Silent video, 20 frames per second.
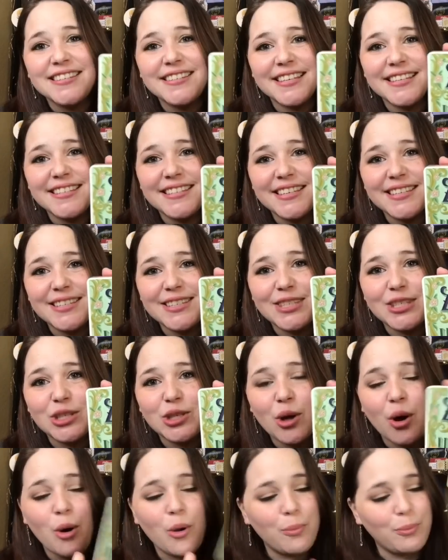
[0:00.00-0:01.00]
This is
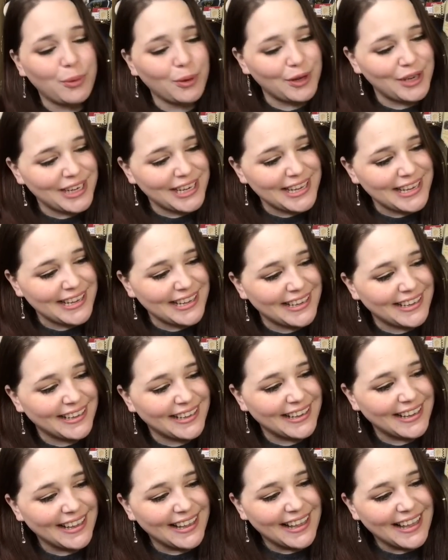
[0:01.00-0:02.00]
so pretty.
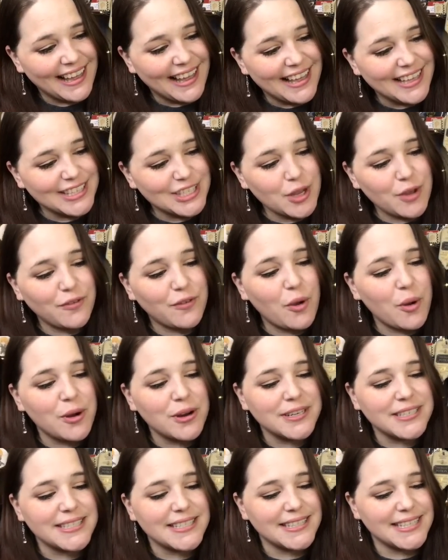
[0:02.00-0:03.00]
So, of
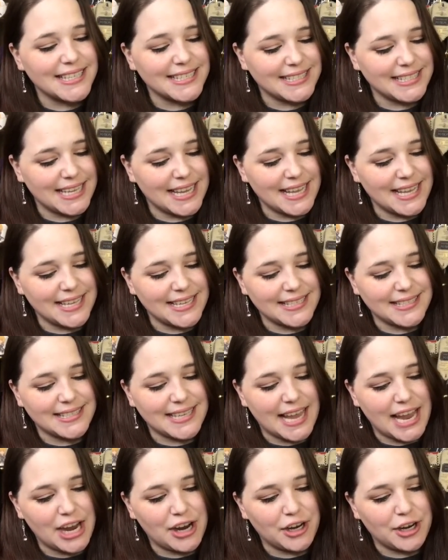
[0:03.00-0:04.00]
course, this is
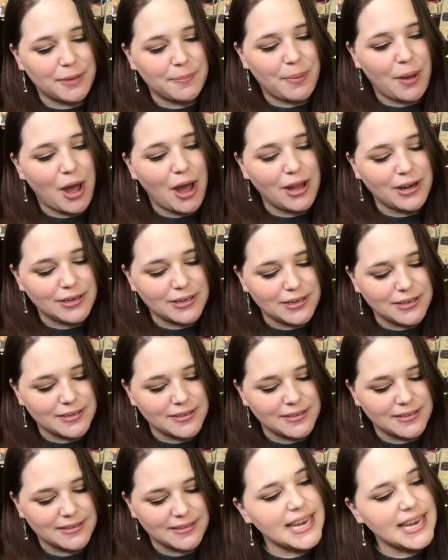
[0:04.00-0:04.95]
Harry Potter.